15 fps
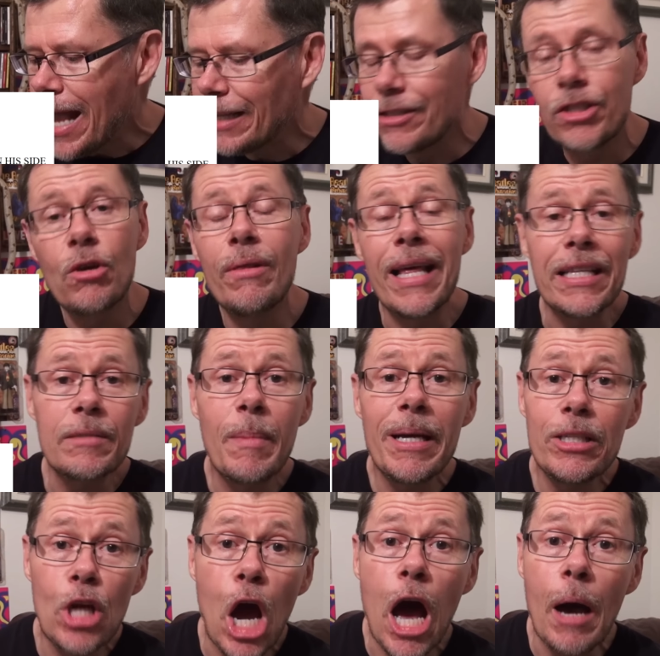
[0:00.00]
And so that's
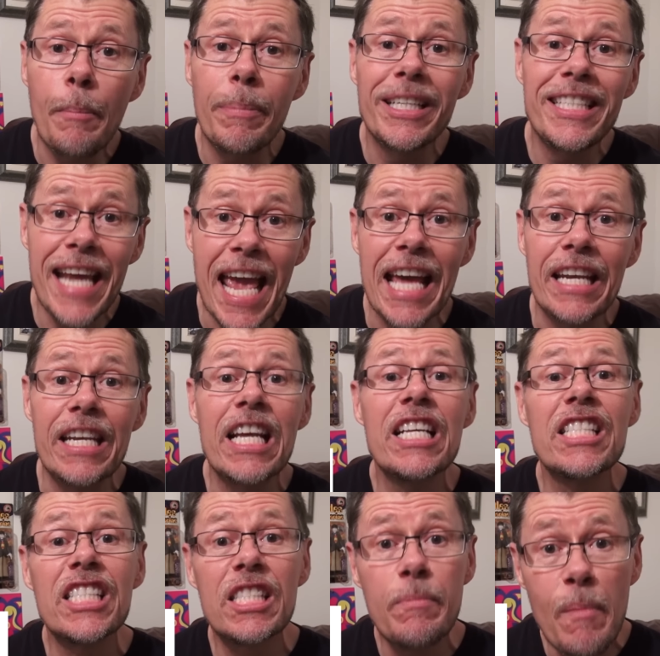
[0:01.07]
my top 10
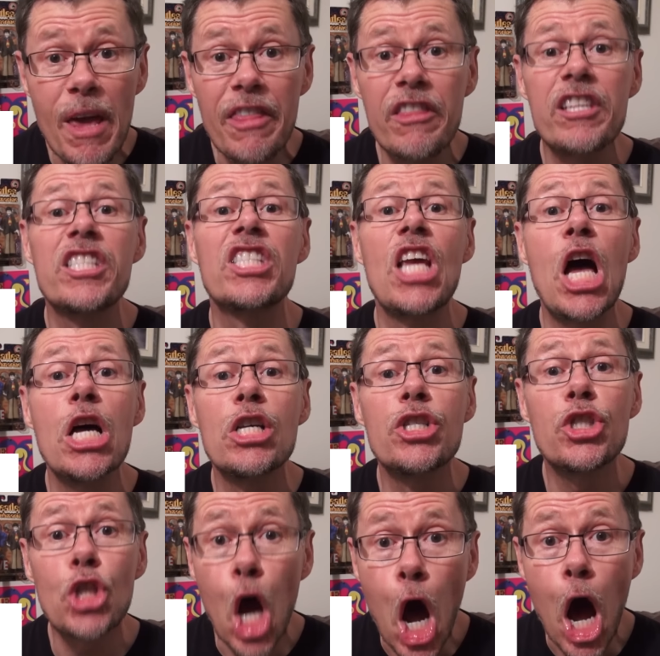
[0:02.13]
Smiths
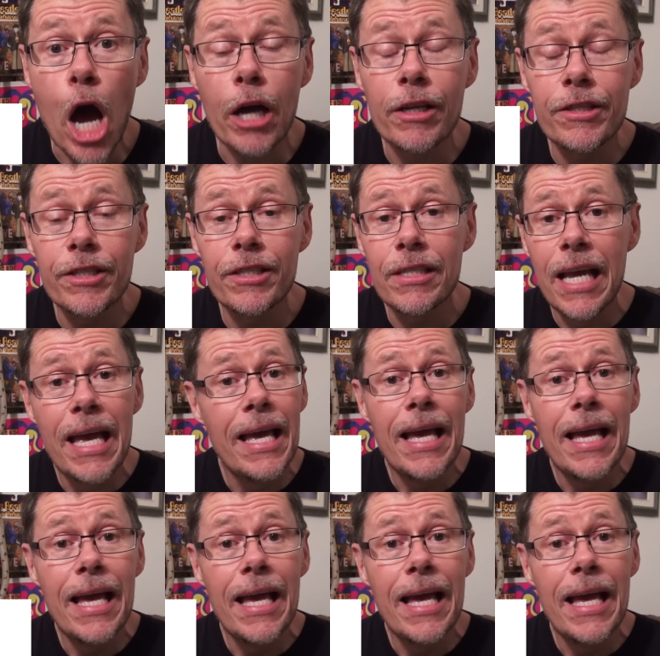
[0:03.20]
songs.